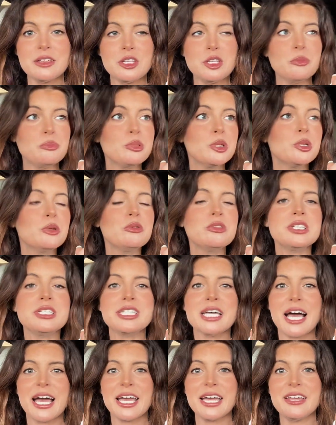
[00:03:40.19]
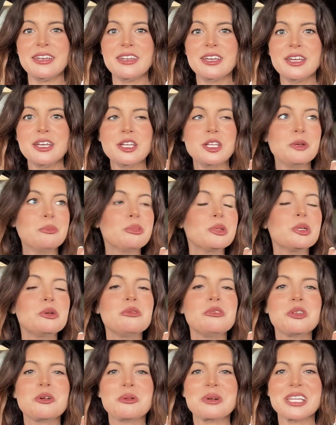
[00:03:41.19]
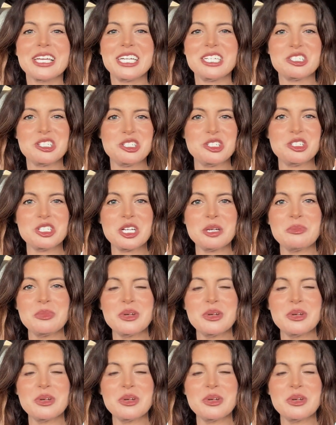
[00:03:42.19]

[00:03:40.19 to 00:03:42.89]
You blew the diet. You blew the relationship.